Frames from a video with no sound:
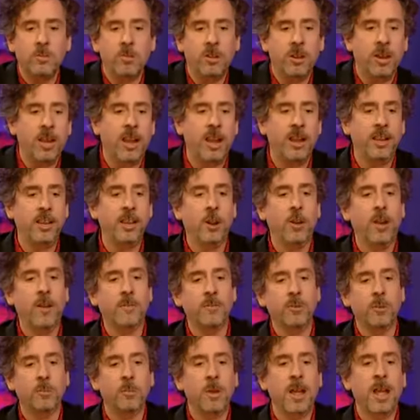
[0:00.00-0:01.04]
but you know,
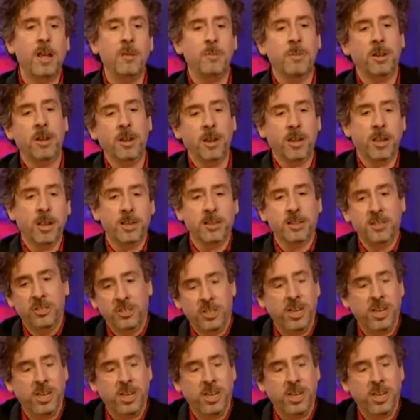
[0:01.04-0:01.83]
after Batman, I got the